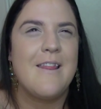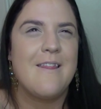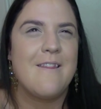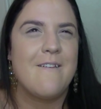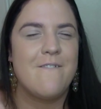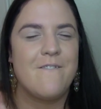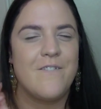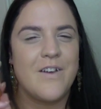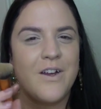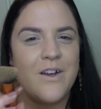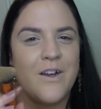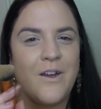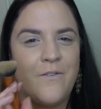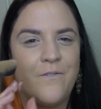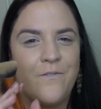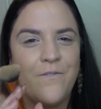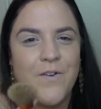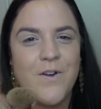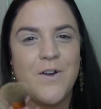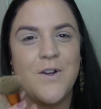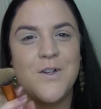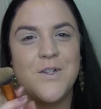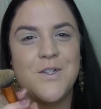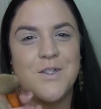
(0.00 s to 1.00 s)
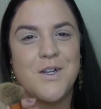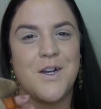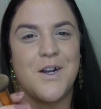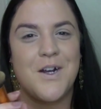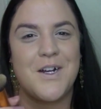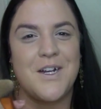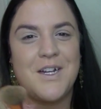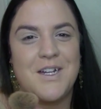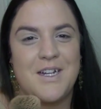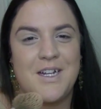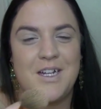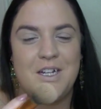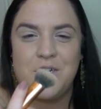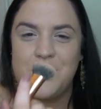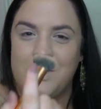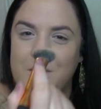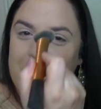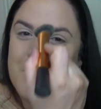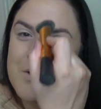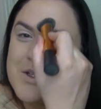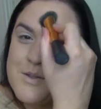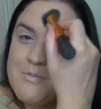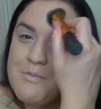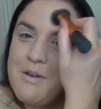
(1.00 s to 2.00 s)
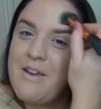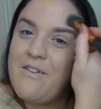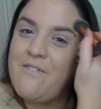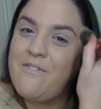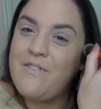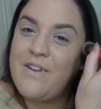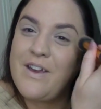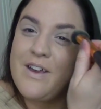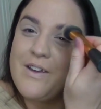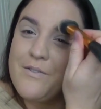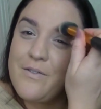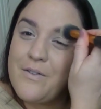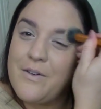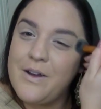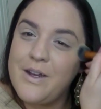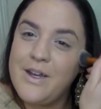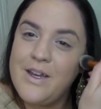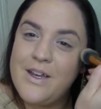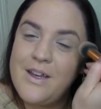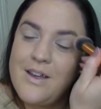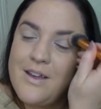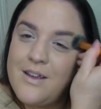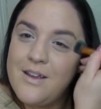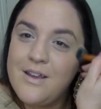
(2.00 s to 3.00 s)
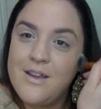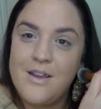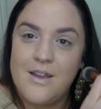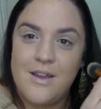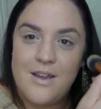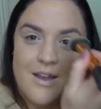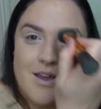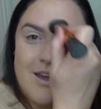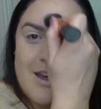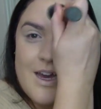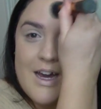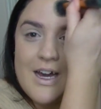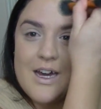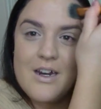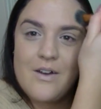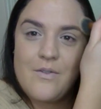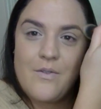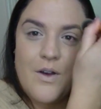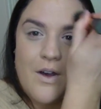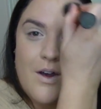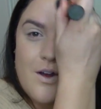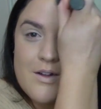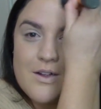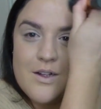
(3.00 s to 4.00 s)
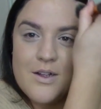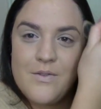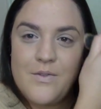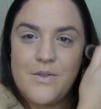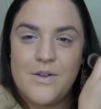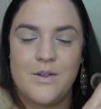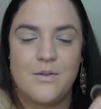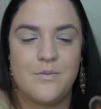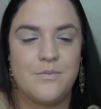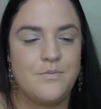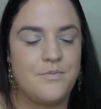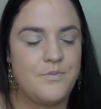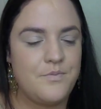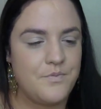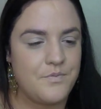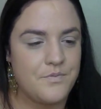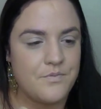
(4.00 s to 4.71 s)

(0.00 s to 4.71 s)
The very first Guardian Angel was my favorite out of all of them.